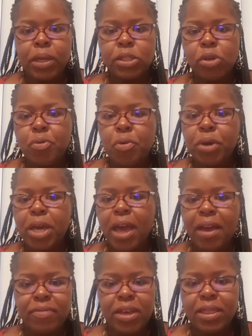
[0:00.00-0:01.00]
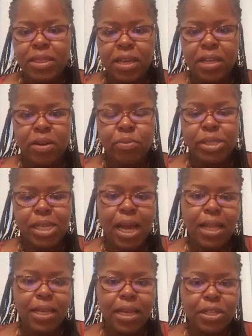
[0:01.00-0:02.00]
So when we have that thing, that
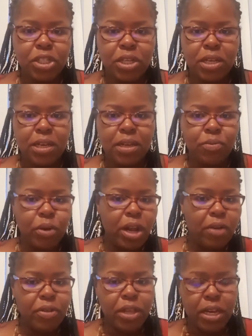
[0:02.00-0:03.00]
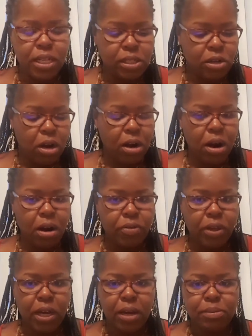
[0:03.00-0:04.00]
retaliation, whatever that is in our heart
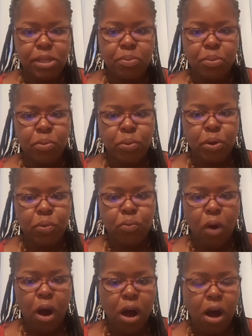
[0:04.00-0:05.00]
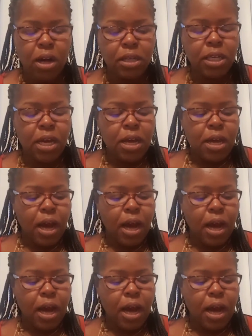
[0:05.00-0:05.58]
that comes up when we're wronged,